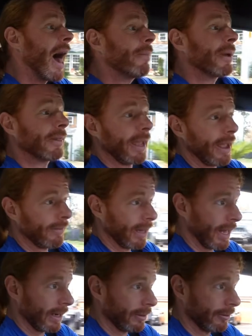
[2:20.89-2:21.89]
I'll bet they have a
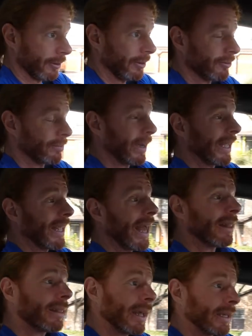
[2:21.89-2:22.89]
lot of charisma,
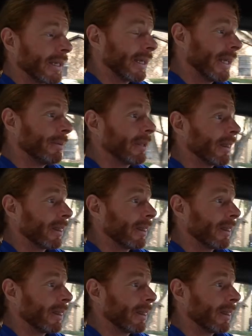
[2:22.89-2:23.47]
yet like to keep to